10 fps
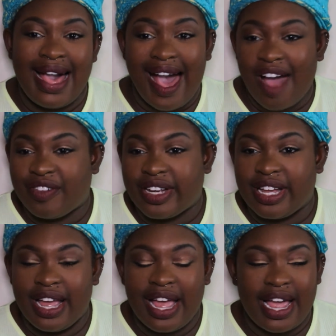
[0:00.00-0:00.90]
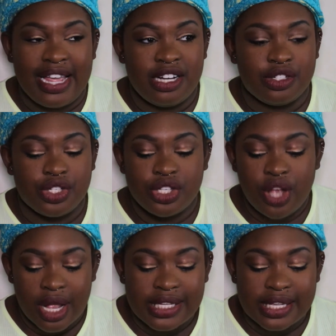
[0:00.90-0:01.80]
Africa and
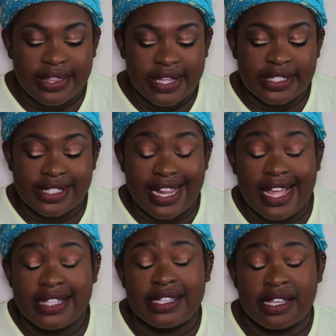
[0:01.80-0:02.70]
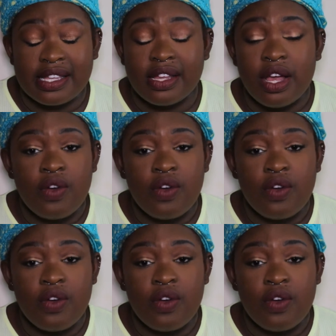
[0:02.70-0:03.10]
starting things there to